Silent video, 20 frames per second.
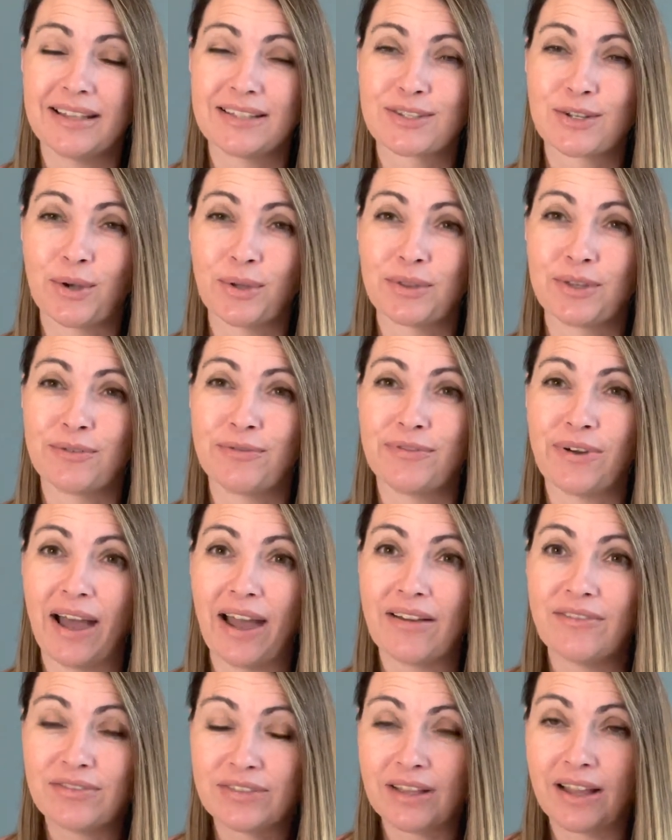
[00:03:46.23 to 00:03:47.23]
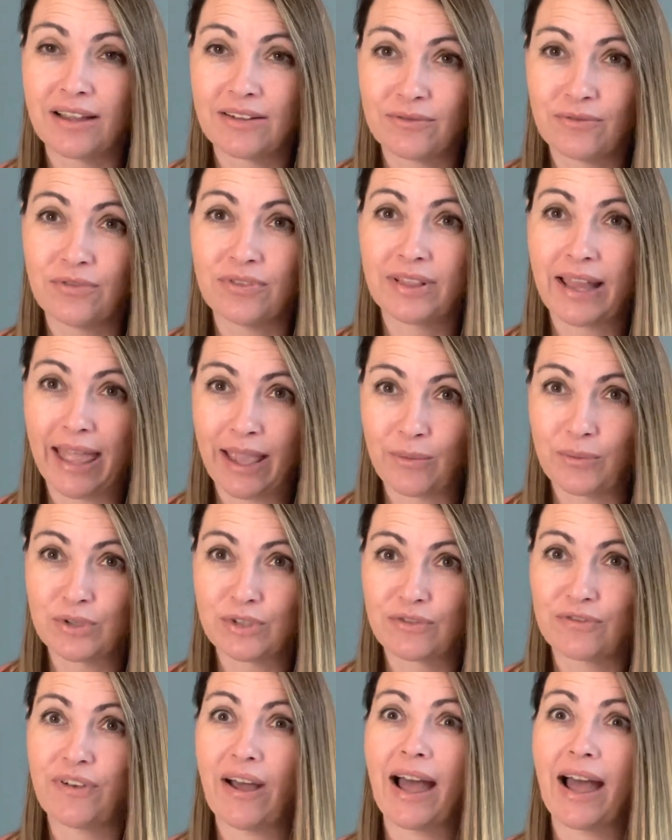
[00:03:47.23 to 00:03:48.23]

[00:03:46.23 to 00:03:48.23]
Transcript: it's called The 5 Love Languages,